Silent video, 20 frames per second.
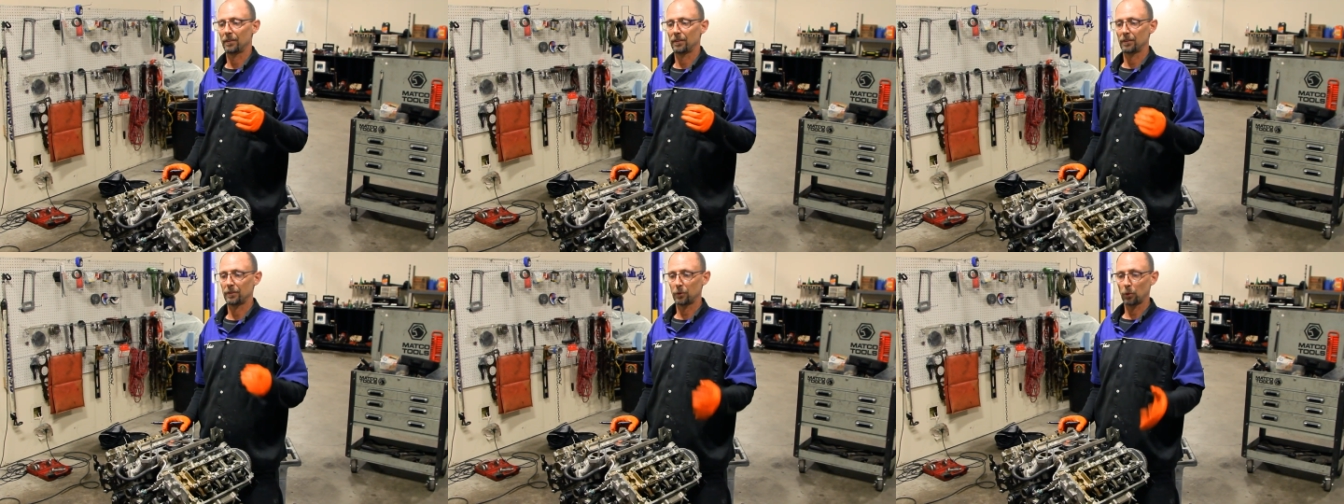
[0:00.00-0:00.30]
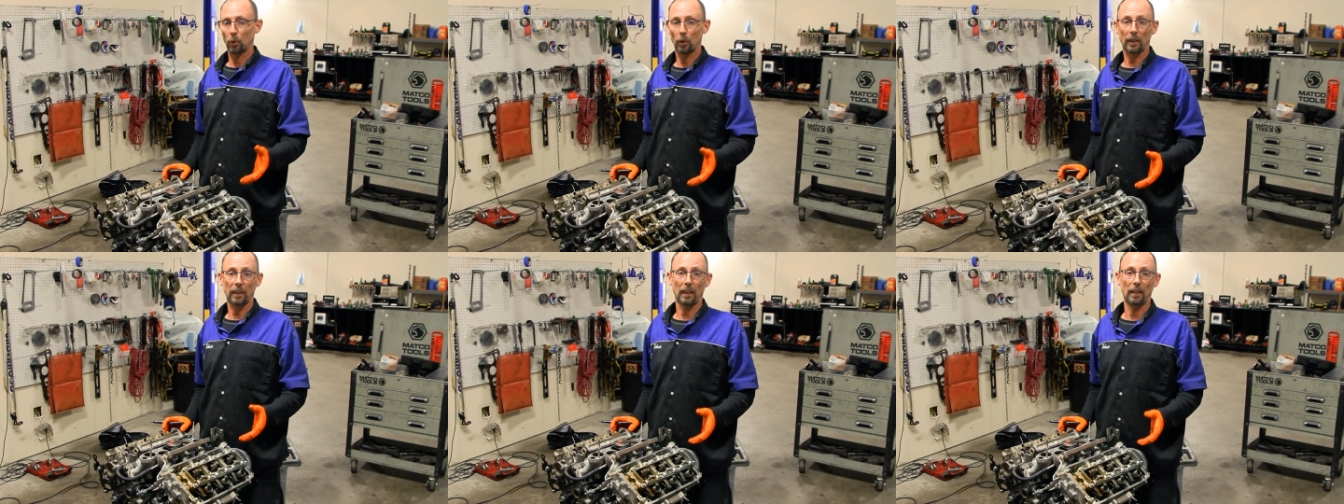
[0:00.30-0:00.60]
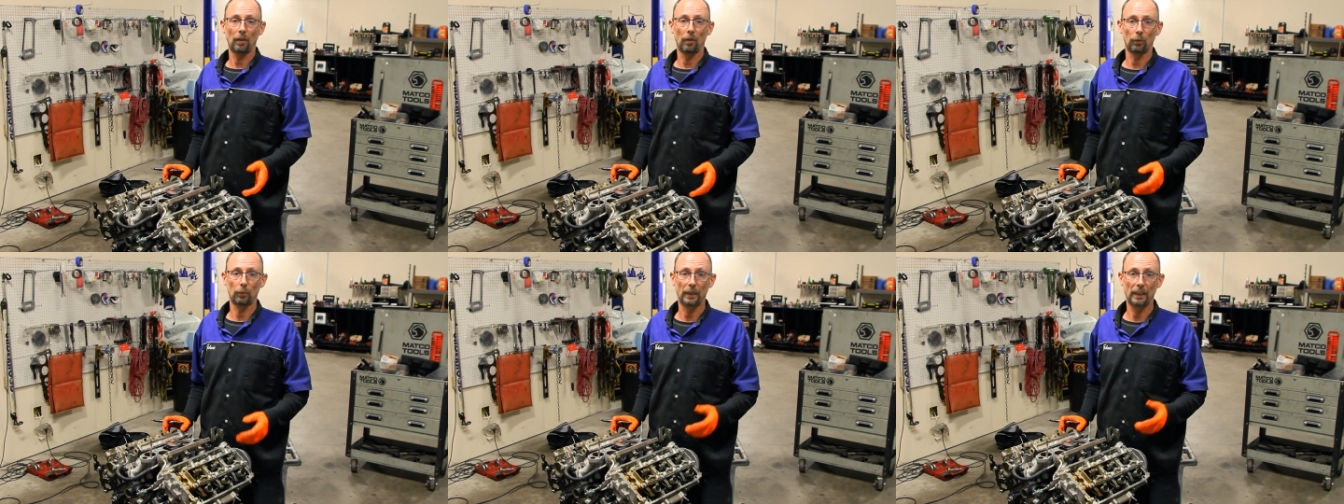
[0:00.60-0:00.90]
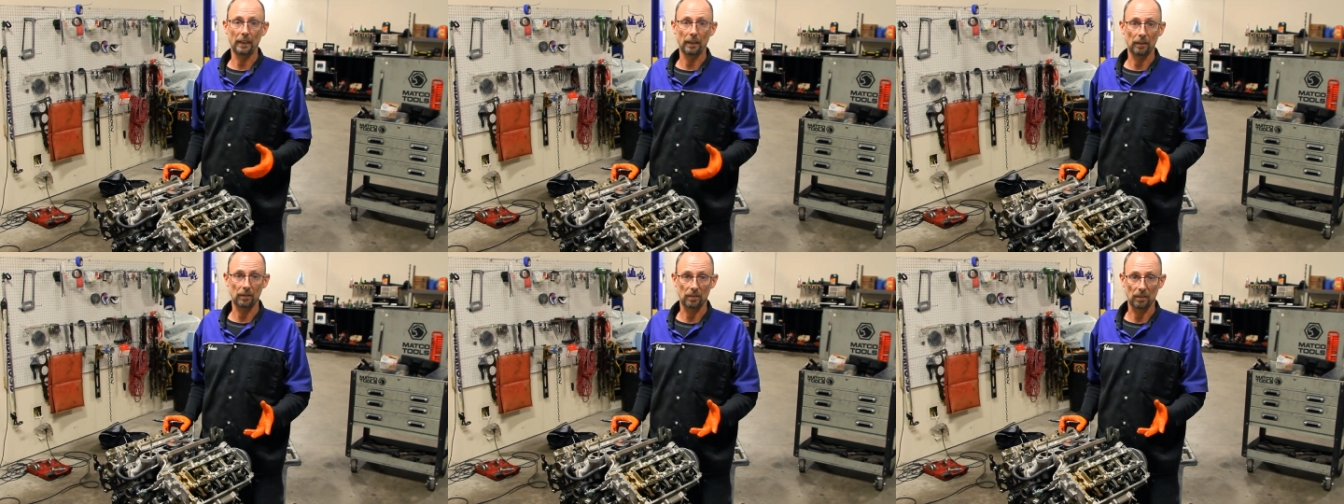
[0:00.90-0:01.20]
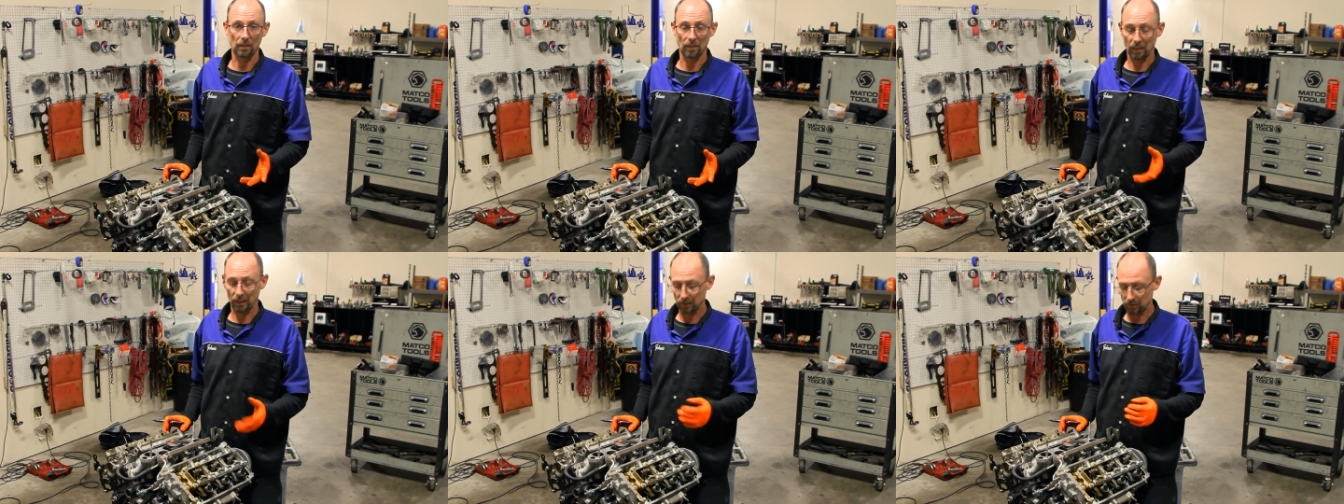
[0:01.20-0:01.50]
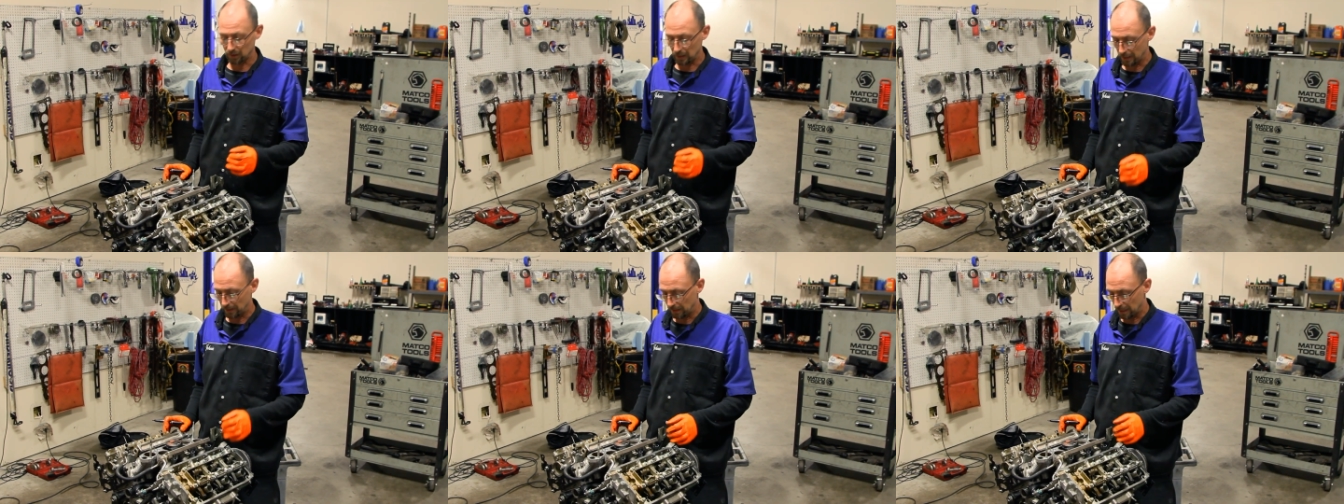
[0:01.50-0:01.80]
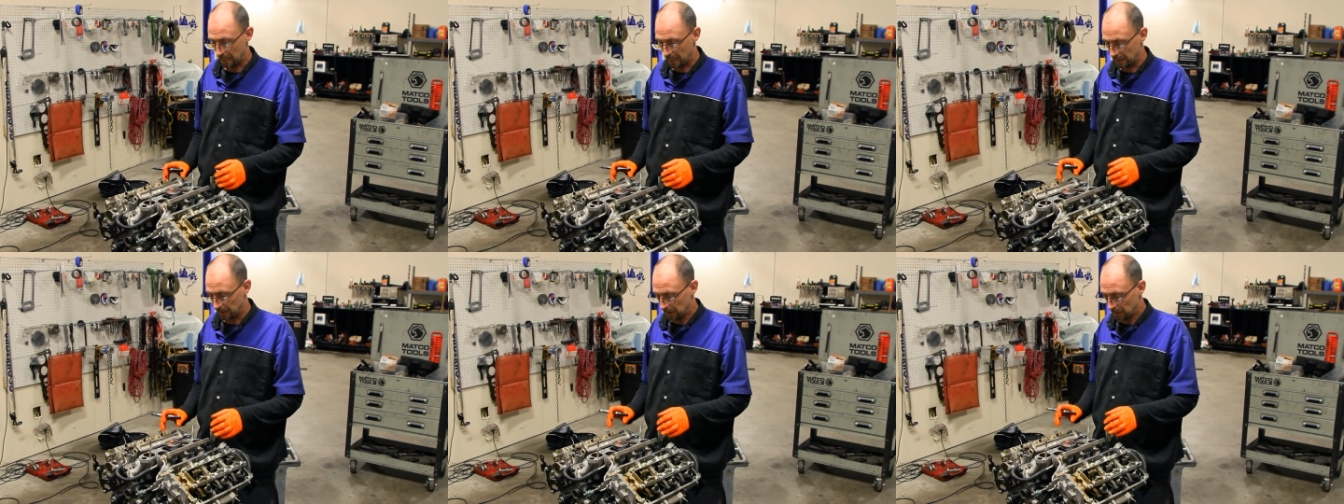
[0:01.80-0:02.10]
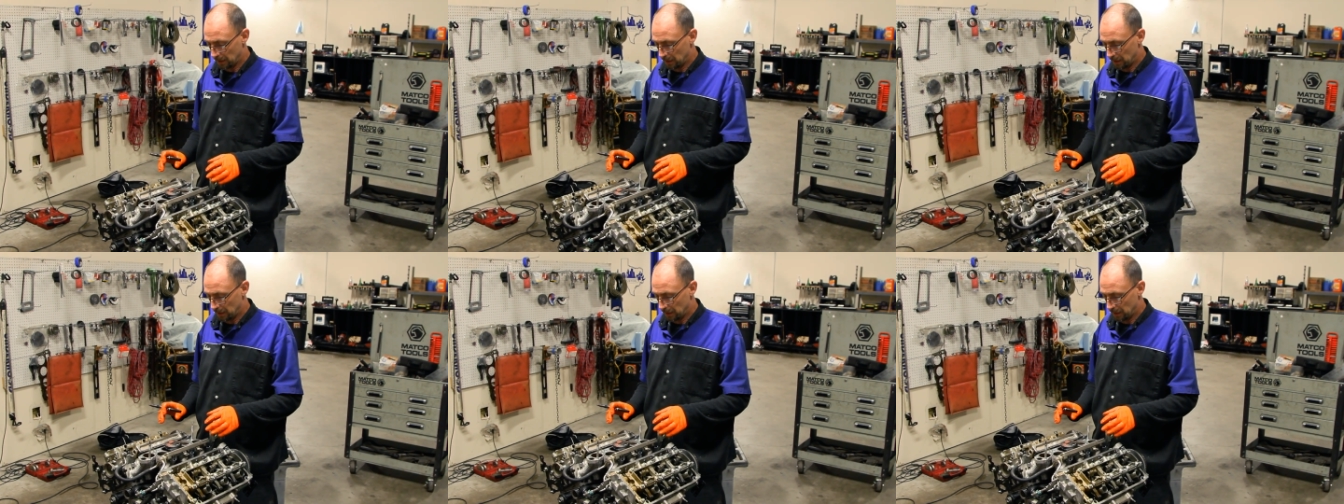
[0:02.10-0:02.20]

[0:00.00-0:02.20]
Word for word: the torque angle readings and things like that.